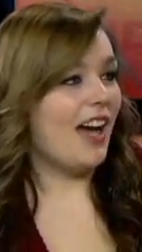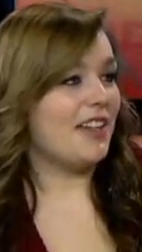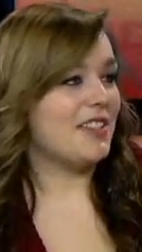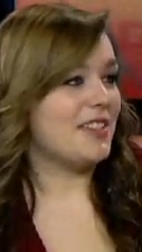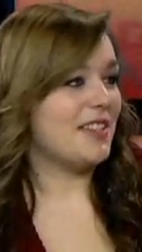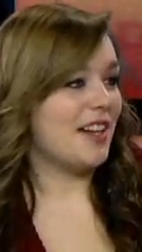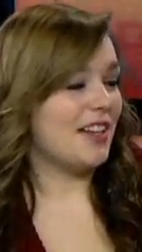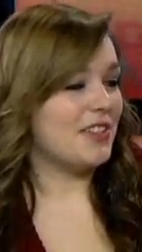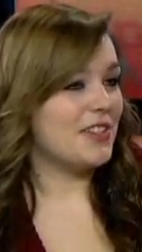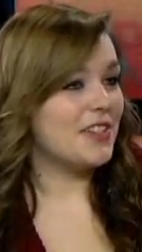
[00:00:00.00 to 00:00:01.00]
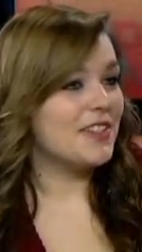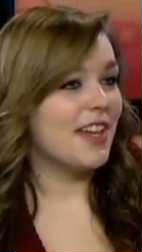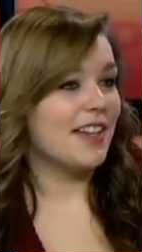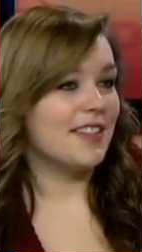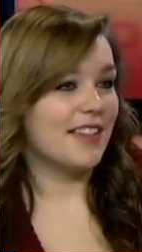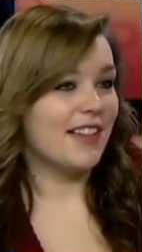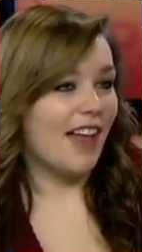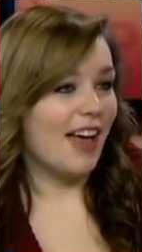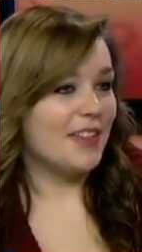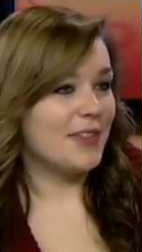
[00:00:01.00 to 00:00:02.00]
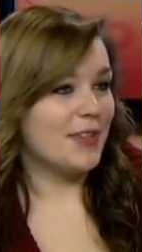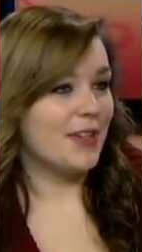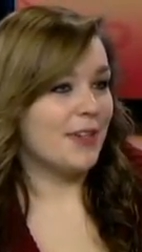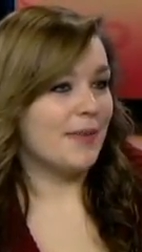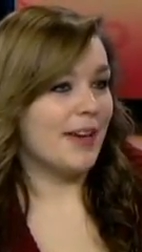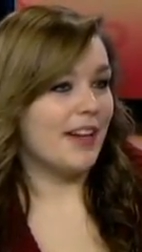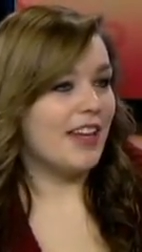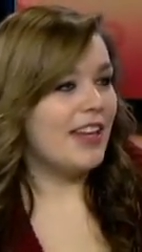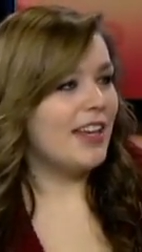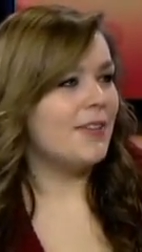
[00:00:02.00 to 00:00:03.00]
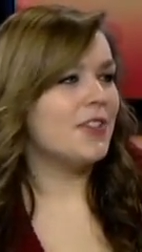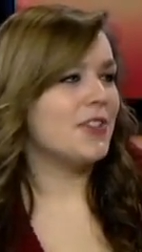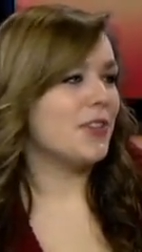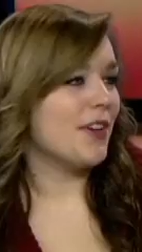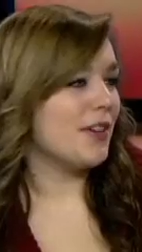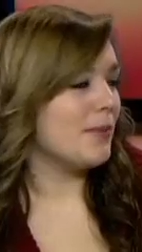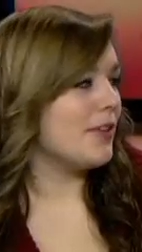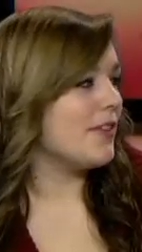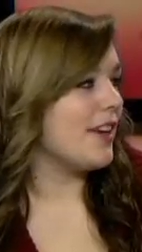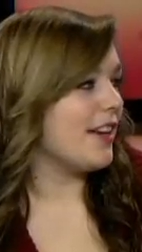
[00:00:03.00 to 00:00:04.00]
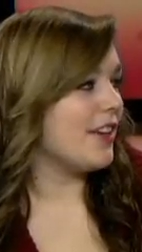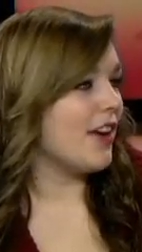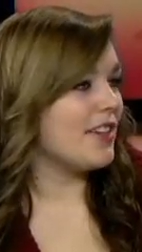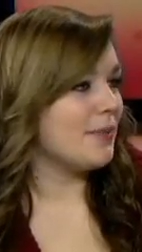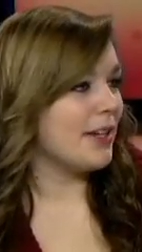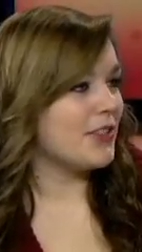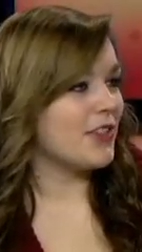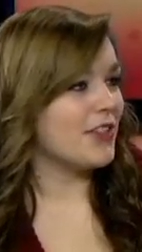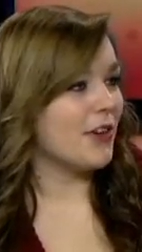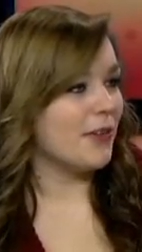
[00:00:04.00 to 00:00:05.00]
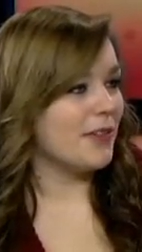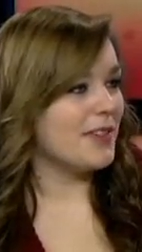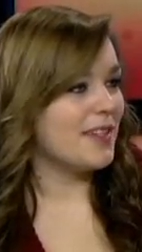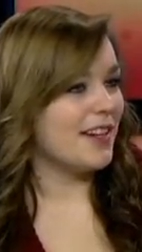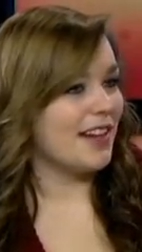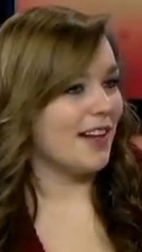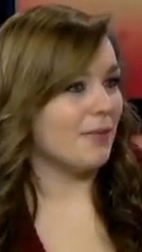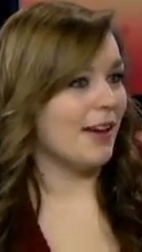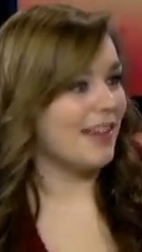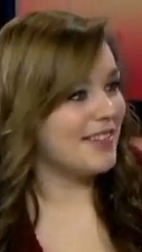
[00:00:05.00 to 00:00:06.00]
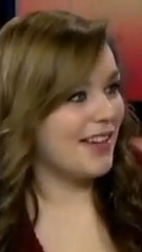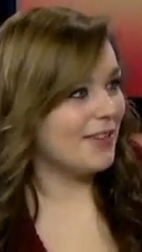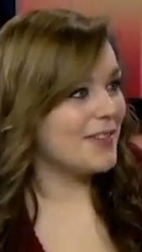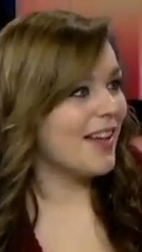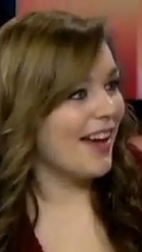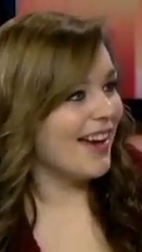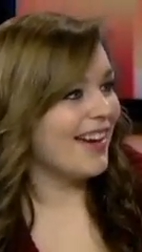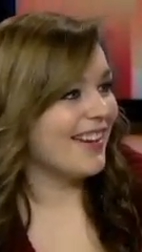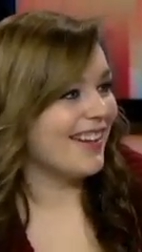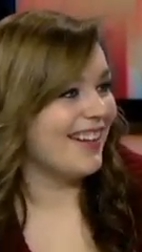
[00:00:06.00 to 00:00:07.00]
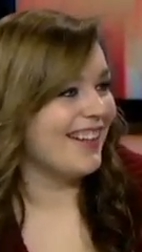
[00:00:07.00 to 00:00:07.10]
I had to sit on certain sides of the classroom, and even just going to a movie, you know, I had to make sure no one was sitting on my deaf side.